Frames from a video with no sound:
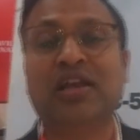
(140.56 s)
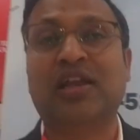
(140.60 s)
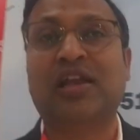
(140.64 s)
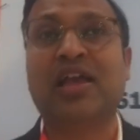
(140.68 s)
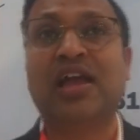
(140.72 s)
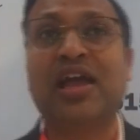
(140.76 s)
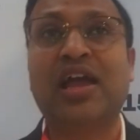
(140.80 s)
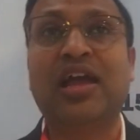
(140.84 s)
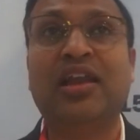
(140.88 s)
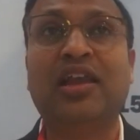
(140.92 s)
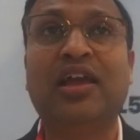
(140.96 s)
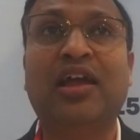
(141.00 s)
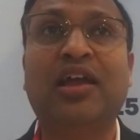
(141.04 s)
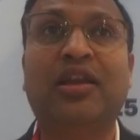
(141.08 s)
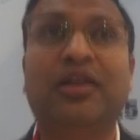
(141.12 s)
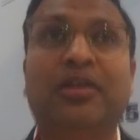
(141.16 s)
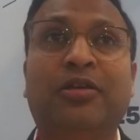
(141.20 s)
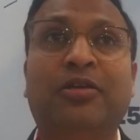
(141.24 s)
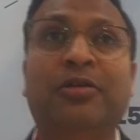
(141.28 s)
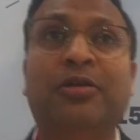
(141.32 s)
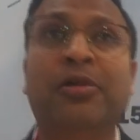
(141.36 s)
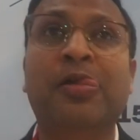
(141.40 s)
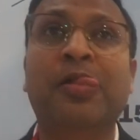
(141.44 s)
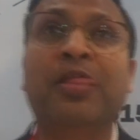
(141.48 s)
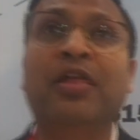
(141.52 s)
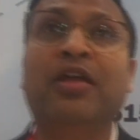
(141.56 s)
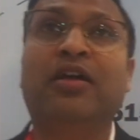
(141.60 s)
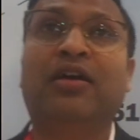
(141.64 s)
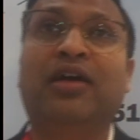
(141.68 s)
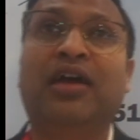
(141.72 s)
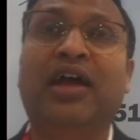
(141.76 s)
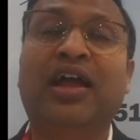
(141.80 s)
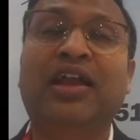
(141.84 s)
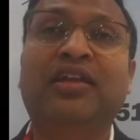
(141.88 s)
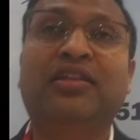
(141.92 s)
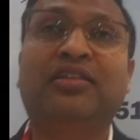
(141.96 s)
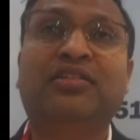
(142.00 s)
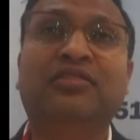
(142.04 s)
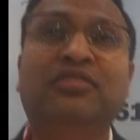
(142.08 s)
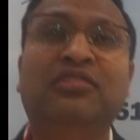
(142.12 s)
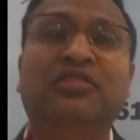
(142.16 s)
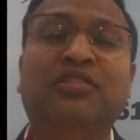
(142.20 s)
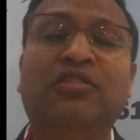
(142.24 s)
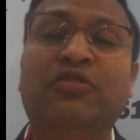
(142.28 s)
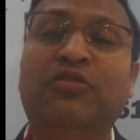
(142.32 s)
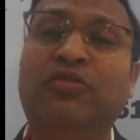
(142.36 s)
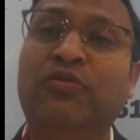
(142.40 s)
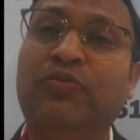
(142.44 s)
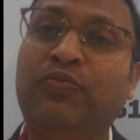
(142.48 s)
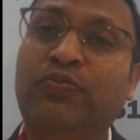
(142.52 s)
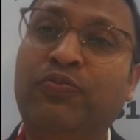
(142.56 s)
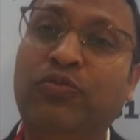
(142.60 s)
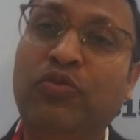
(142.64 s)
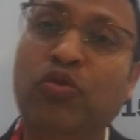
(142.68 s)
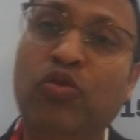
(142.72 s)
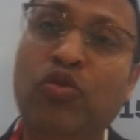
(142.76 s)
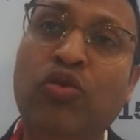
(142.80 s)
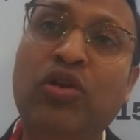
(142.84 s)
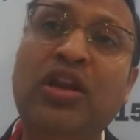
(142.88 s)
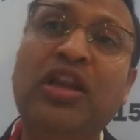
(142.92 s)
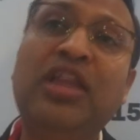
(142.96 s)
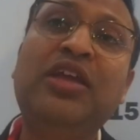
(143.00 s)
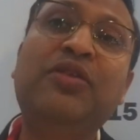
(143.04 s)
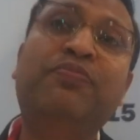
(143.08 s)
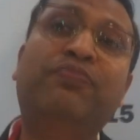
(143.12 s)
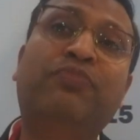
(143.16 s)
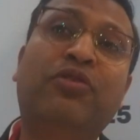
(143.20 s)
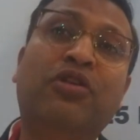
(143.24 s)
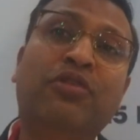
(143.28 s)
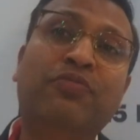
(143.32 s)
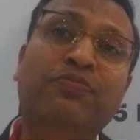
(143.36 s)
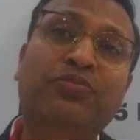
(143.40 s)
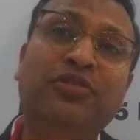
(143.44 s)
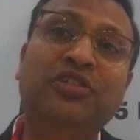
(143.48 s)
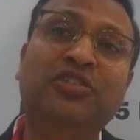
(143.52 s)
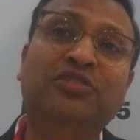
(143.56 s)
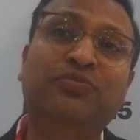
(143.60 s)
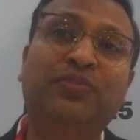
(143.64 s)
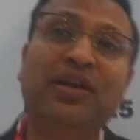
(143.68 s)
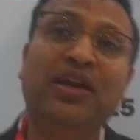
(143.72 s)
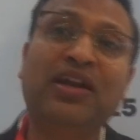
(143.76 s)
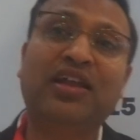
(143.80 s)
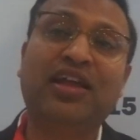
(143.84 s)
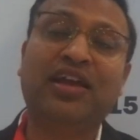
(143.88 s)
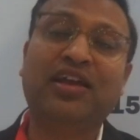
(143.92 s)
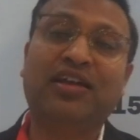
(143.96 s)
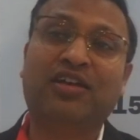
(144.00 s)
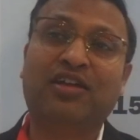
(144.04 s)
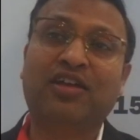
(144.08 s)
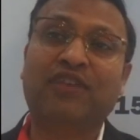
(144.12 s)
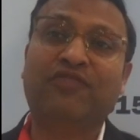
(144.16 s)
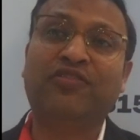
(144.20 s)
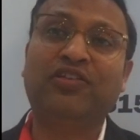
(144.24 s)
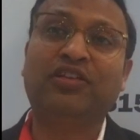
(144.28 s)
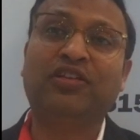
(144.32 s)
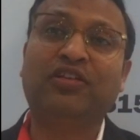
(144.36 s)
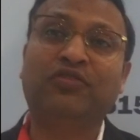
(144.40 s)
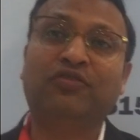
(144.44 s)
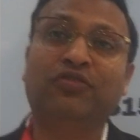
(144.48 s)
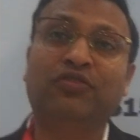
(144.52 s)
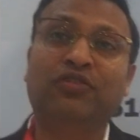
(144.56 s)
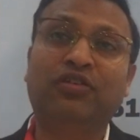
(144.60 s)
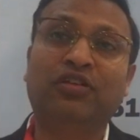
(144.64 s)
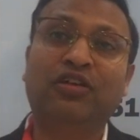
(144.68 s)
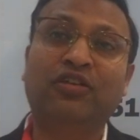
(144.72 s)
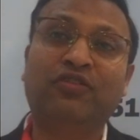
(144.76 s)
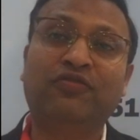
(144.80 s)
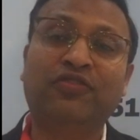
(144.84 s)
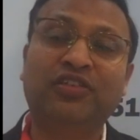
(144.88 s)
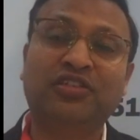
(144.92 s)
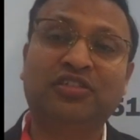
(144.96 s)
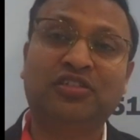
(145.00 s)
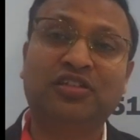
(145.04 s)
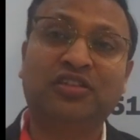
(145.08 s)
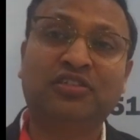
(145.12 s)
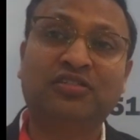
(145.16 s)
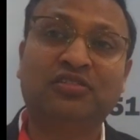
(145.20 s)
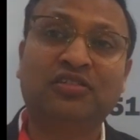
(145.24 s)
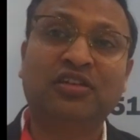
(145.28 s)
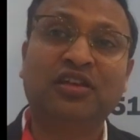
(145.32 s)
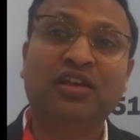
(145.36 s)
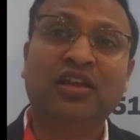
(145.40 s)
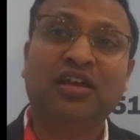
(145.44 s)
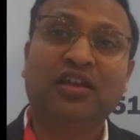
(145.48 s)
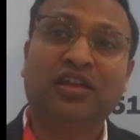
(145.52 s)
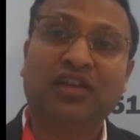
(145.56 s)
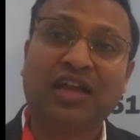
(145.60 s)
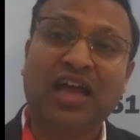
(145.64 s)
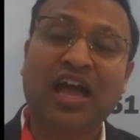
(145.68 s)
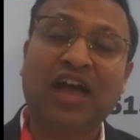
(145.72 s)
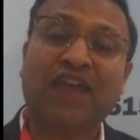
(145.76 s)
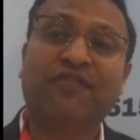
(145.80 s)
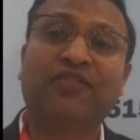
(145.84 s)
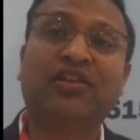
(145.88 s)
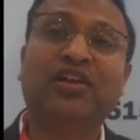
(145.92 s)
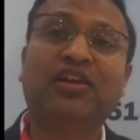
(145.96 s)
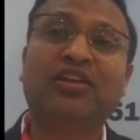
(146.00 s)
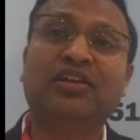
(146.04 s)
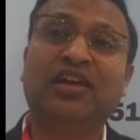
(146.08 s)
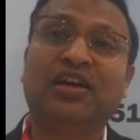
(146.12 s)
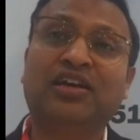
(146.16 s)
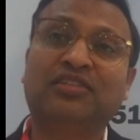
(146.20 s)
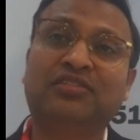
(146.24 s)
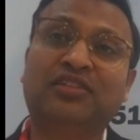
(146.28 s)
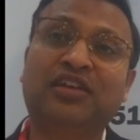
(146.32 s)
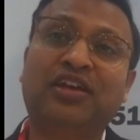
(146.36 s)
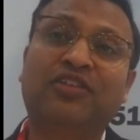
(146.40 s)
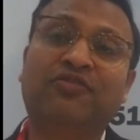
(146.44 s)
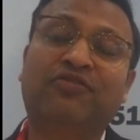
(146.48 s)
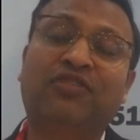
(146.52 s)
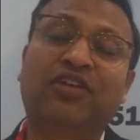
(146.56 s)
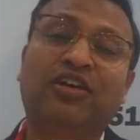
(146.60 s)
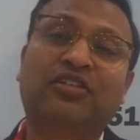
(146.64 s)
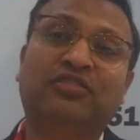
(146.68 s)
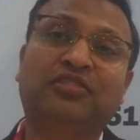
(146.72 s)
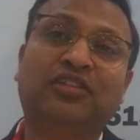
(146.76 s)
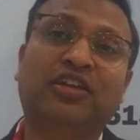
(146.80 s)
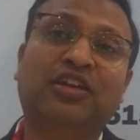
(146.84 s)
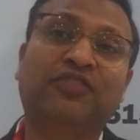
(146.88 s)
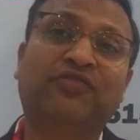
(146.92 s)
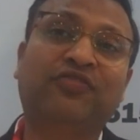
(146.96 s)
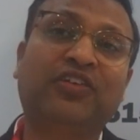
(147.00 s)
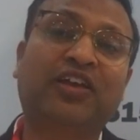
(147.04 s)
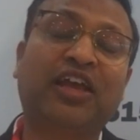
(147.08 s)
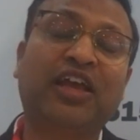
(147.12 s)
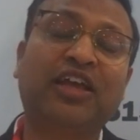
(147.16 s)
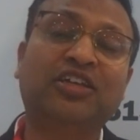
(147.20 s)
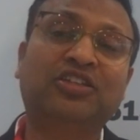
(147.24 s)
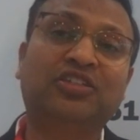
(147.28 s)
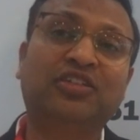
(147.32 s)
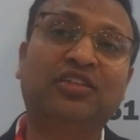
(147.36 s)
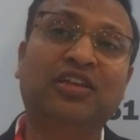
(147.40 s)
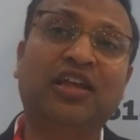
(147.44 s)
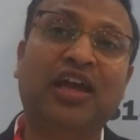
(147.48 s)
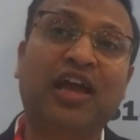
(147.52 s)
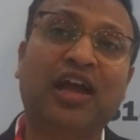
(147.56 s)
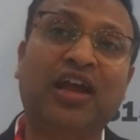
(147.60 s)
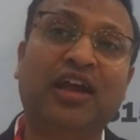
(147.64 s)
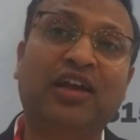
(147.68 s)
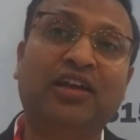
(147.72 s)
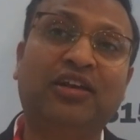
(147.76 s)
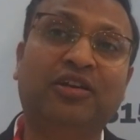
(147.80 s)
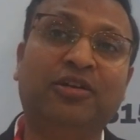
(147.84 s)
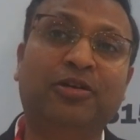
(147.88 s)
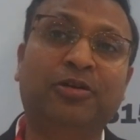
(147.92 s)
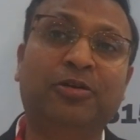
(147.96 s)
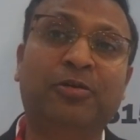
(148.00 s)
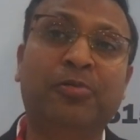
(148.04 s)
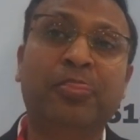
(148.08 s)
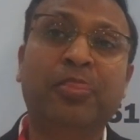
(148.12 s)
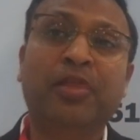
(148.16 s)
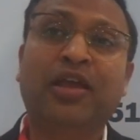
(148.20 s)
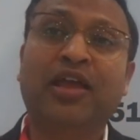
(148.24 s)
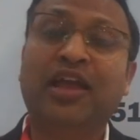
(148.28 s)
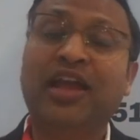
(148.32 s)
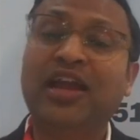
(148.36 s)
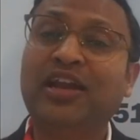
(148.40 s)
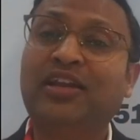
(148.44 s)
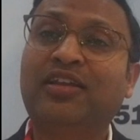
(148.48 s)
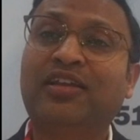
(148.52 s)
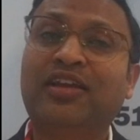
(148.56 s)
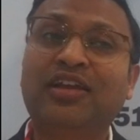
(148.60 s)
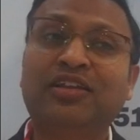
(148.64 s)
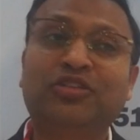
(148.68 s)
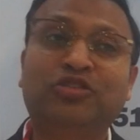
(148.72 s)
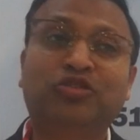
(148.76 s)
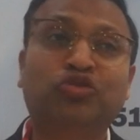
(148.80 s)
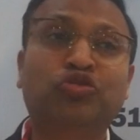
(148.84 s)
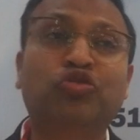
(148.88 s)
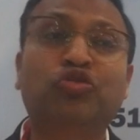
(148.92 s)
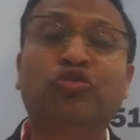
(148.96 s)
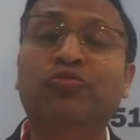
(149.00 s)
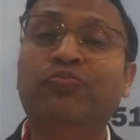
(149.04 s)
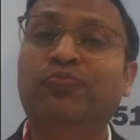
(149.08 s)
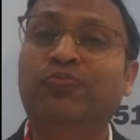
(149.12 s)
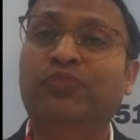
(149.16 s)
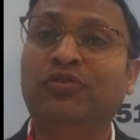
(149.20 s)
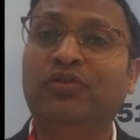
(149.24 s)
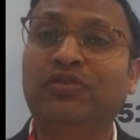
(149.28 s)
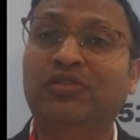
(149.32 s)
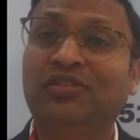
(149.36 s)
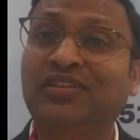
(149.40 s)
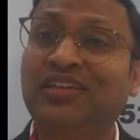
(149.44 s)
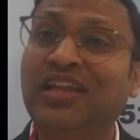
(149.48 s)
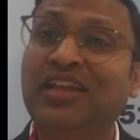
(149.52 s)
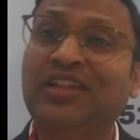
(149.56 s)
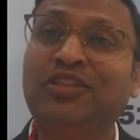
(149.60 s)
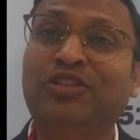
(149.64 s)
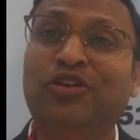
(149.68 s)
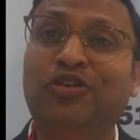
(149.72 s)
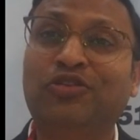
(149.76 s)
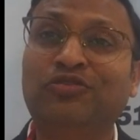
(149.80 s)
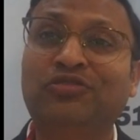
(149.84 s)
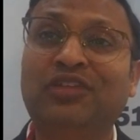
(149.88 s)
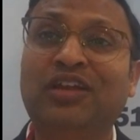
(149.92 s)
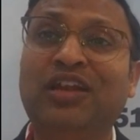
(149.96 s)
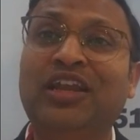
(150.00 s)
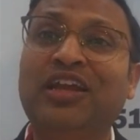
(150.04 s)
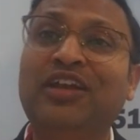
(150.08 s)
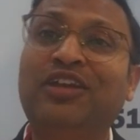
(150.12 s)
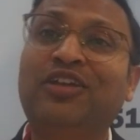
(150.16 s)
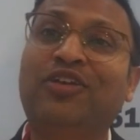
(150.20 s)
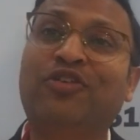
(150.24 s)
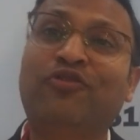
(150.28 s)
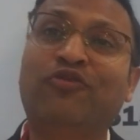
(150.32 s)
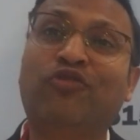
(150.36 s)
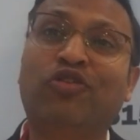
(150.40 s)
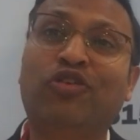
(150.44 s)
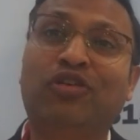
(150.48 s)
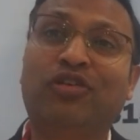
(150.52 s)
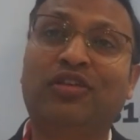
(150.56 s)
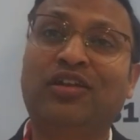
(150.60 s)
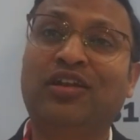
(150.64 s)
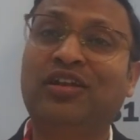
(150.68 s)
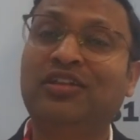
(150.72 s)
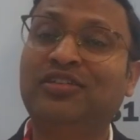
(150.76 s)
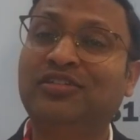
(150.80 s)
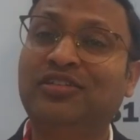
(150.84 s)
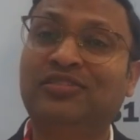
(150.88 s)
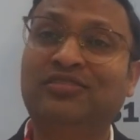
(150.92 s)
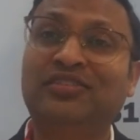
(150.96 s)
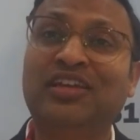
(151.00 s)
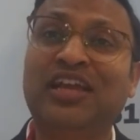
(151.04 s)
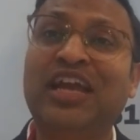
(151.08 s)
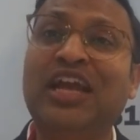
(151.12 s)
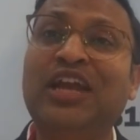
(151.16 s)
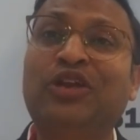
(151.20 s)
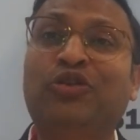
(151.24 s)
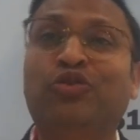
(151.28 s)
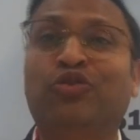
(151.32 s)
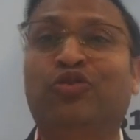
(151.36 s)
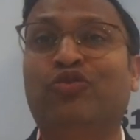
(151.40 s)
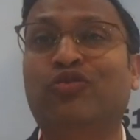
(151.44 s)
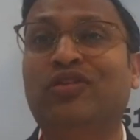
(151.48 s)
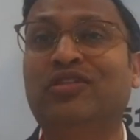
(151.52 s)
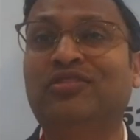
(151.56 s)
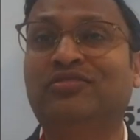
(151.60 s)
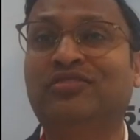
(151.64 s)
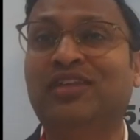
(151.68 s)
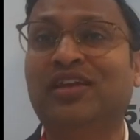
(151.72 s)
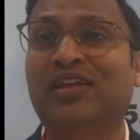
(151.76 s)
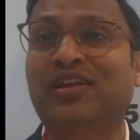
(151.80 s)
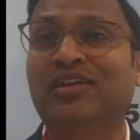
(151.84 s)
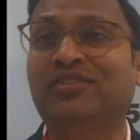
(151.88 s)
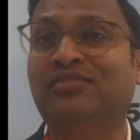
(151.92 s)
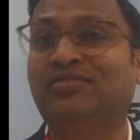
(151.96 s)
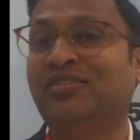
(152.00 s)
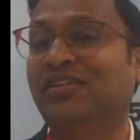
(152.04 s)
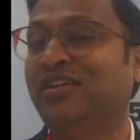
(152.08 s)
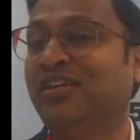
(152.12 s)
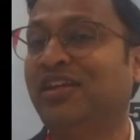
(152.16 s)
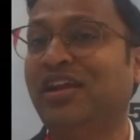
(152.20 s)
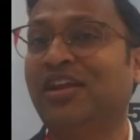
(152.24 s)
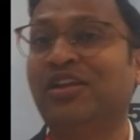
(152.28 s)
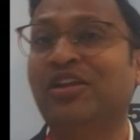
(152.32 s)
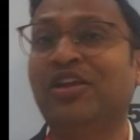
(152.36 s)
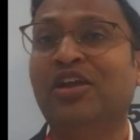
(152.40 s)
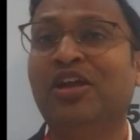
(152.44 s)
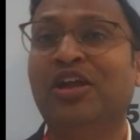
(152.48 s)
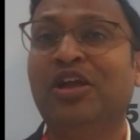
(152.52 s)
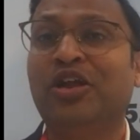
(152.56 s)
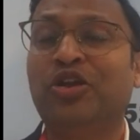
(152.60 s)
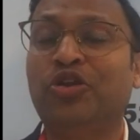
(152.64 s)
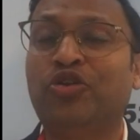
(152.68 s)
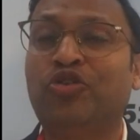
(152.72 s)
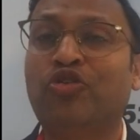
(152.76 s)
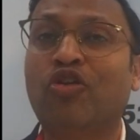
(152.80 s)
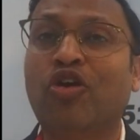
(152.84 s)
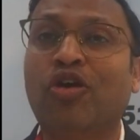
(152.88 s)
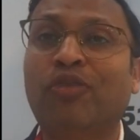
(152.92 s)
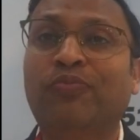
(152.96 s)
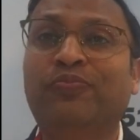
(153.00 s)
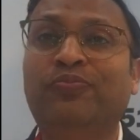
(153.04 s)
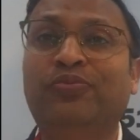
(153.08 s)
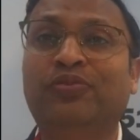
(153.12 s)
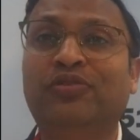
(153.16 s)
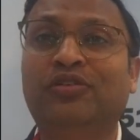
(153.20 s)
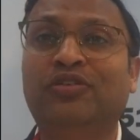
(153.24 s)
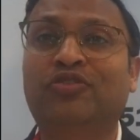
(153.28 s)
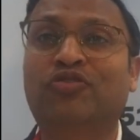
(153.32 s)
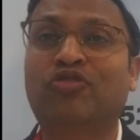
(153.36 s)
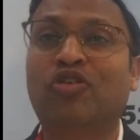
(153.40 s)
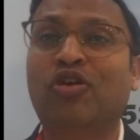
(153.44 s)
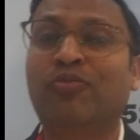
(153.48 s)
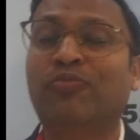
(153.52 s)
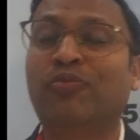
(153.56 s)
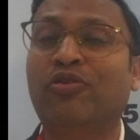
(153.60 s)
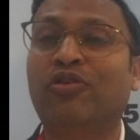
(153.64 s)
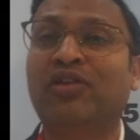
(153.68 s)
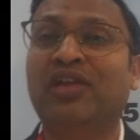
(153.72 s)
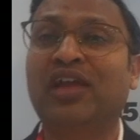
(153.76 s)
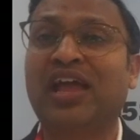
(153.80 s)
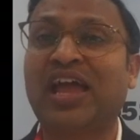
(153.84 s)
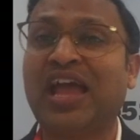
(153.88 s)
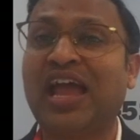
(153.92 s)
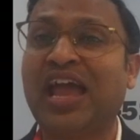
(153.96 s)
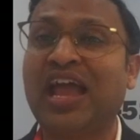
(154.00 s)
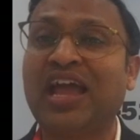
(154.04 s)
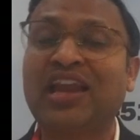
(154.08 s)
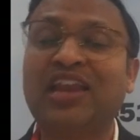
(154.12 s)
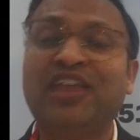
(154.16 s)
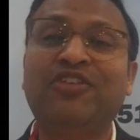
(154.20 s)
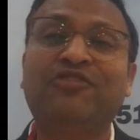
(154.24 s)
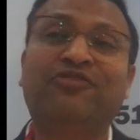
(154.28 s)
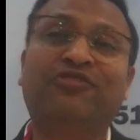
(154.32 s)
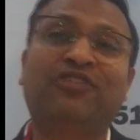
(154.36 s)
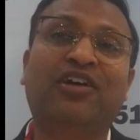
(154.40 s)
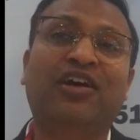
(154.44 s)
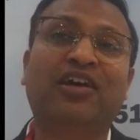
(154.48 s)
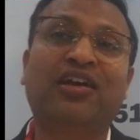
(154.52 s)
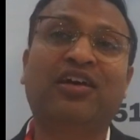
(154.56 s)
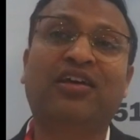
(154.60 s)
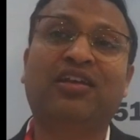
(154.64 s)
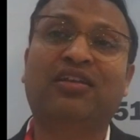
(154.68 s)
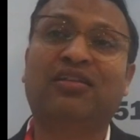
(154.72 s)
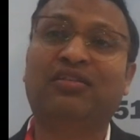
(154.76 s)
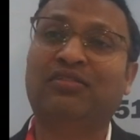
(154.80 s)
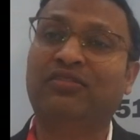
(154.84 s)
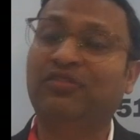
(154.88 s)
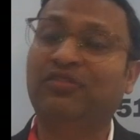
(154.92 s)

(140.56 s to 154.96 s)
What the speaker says: again. And this is the only purpose-built aircraft in the world, which is having a YASAN PAS certification, and it can scoop 10,000 liter water in just 8 to 12 seconds and can drop on any fire